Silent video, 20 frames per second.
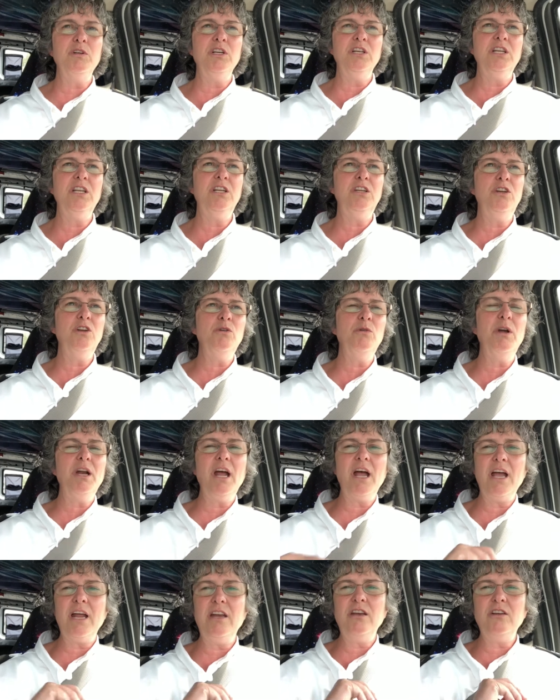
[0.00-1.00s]
And you know what?
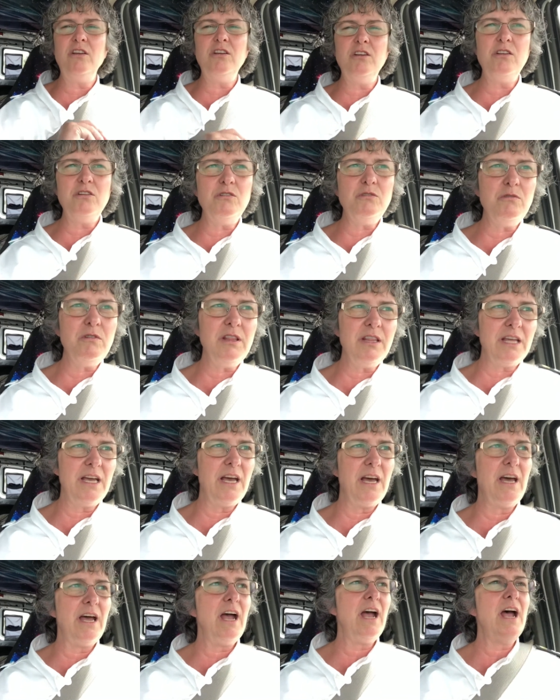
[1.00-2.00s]
I knew
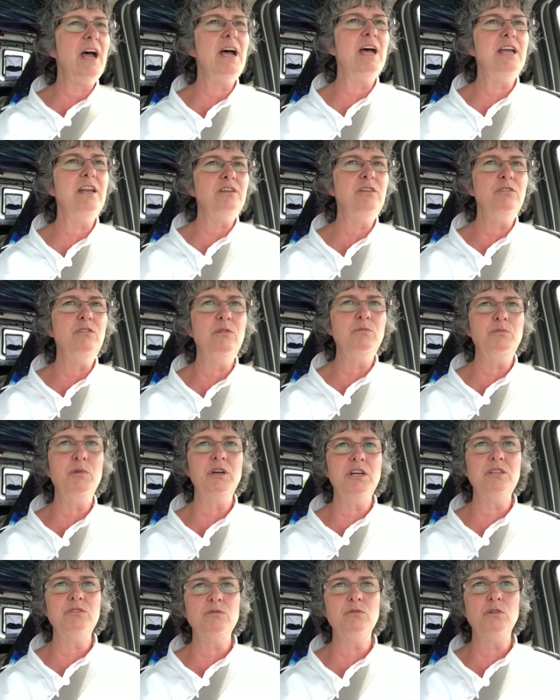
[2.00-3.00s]
that. I knew the
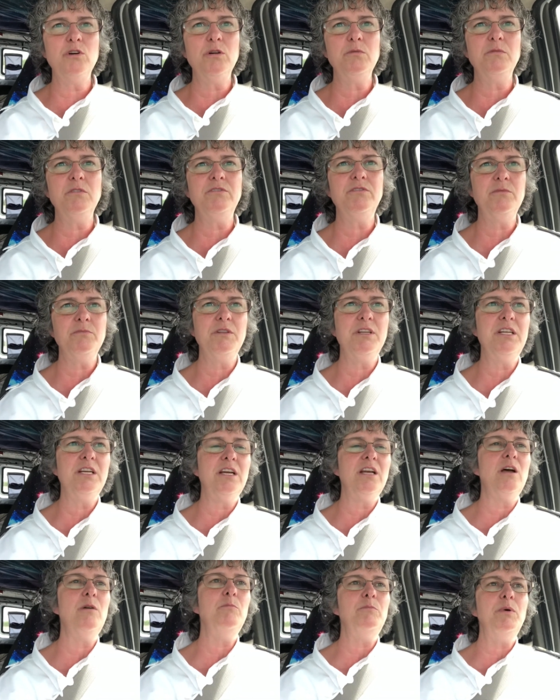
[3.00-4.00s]
brakes were horrible from the
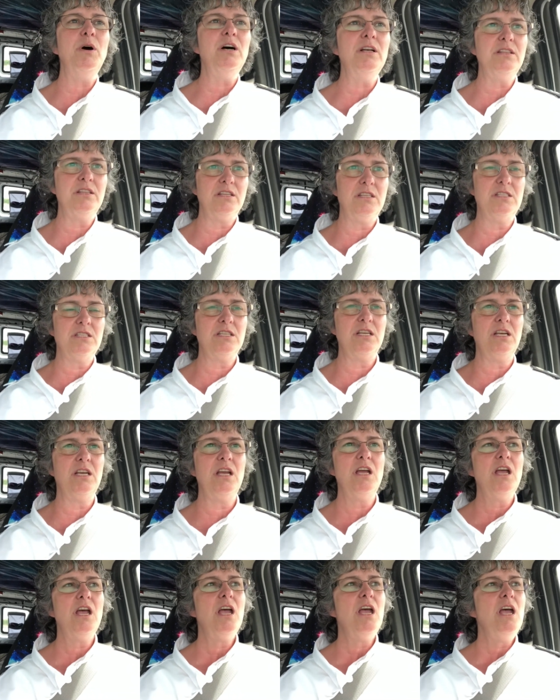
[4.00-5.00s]
day I bought this thing.
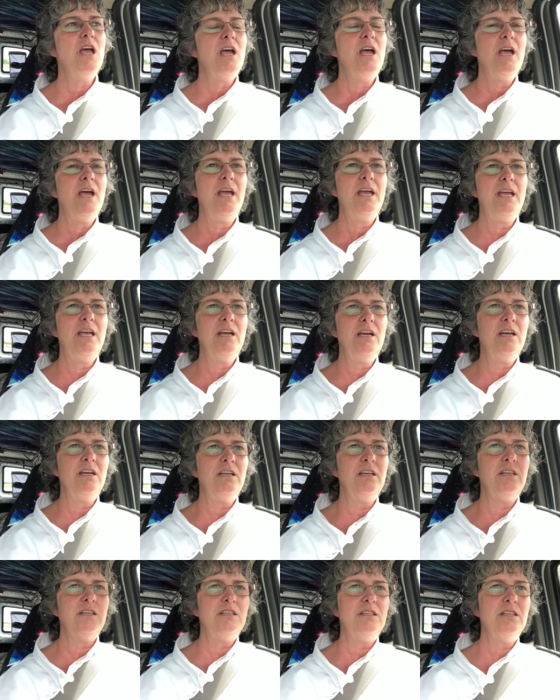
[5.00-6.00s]

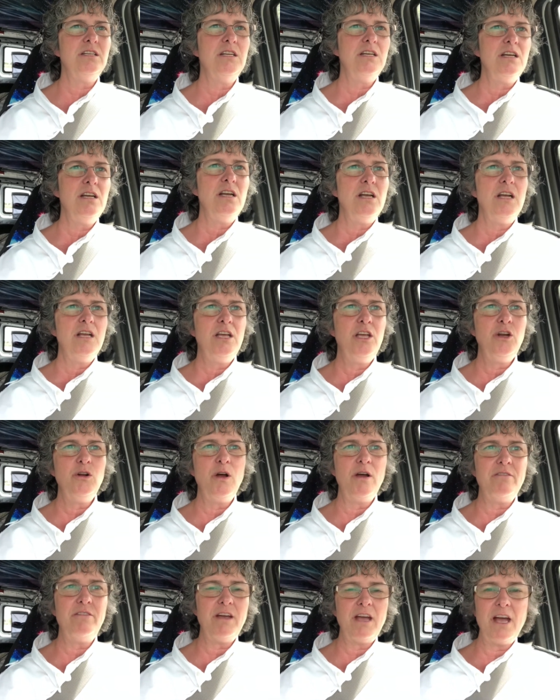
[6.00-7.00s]
And, you know,
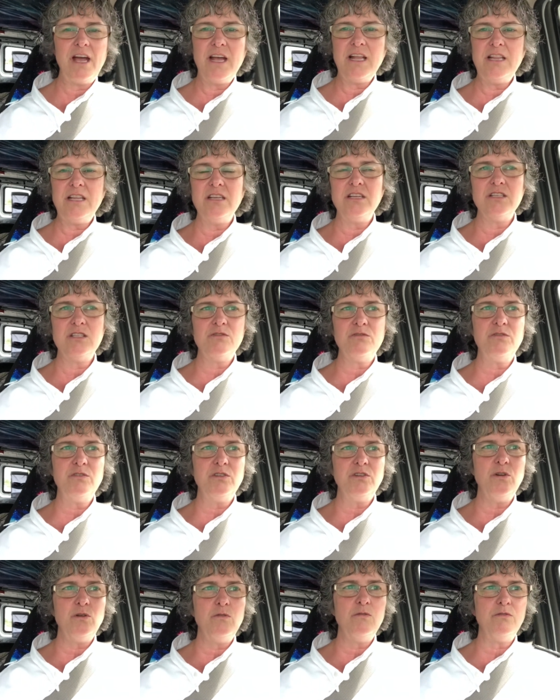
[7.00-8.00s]
I've had this
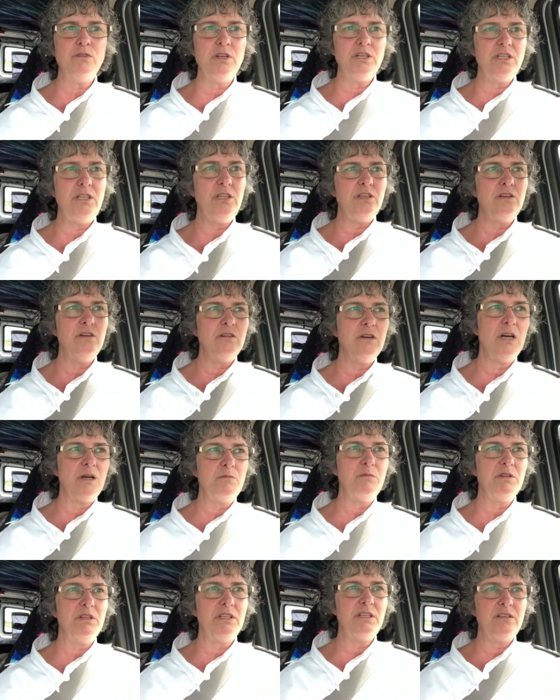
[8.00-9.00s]
for over a year, I
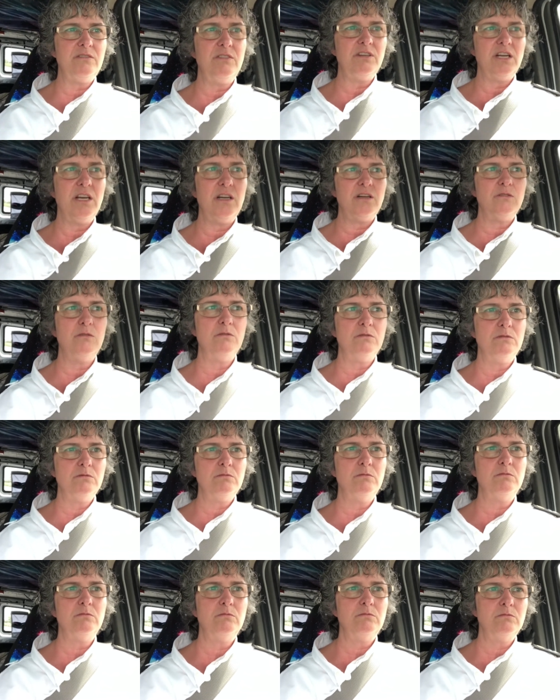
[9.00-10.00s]
believe now.
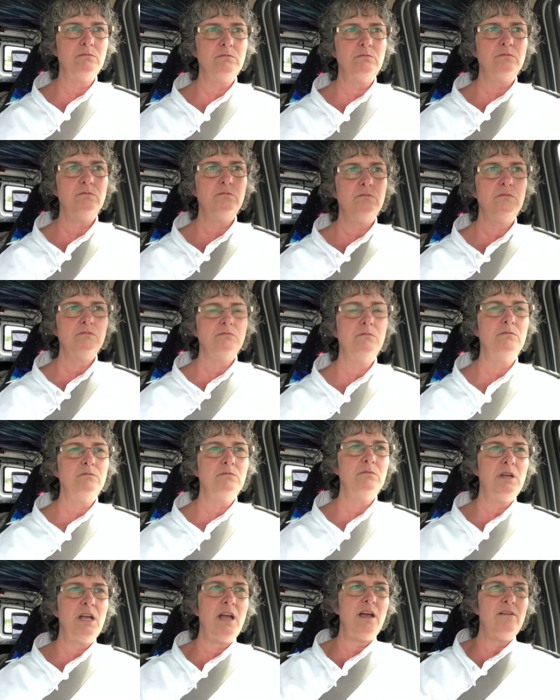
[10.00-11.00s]

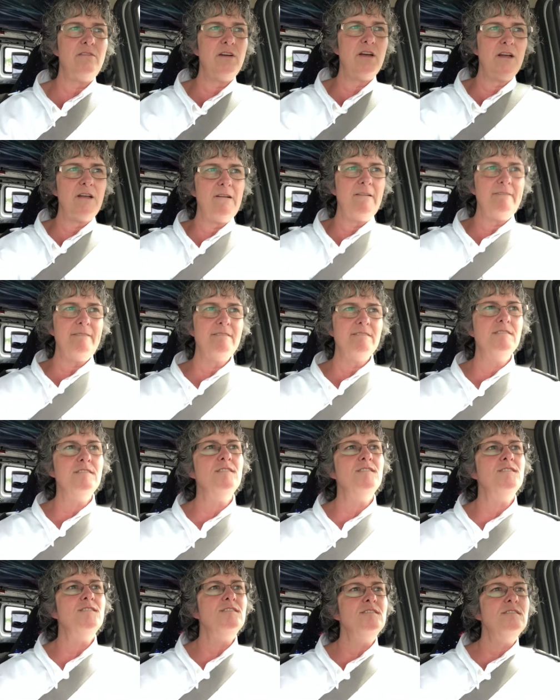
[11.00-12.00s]
Have I?
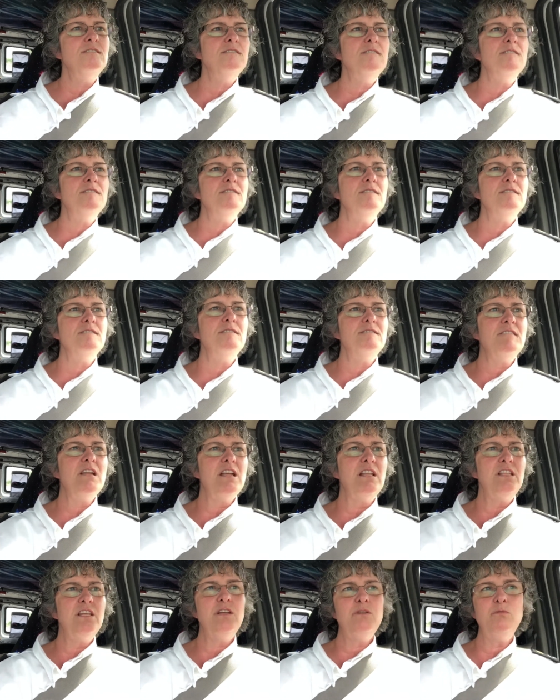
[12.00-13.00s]

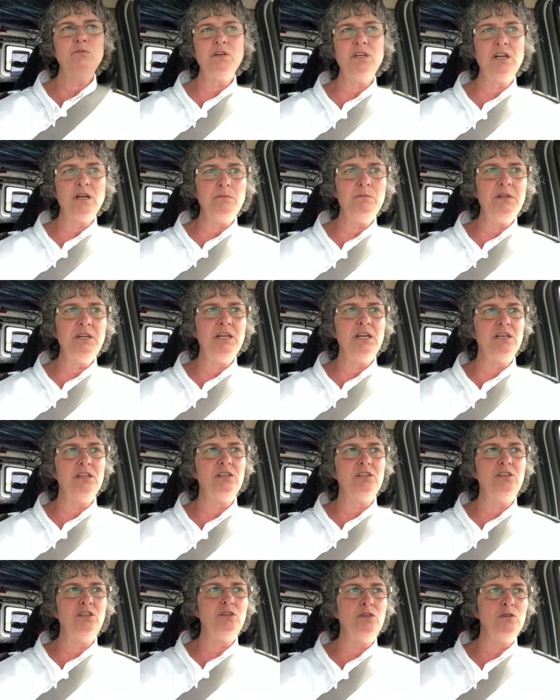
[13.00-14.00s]
I think we're coming on
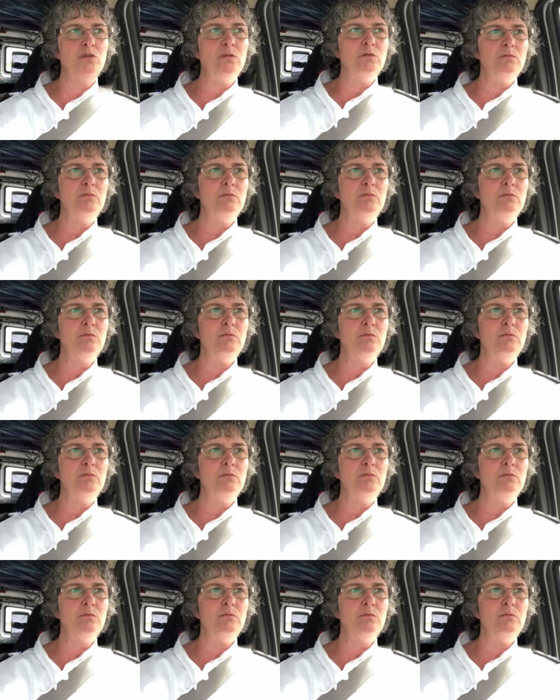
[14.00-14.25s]
a year.